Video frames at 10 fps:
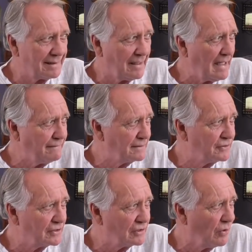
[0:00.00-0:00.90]
life is
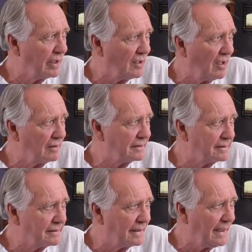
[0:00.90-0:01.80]
just going
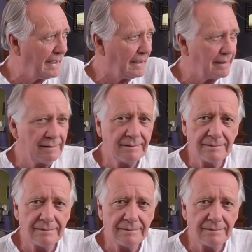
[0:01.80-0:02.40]
on today.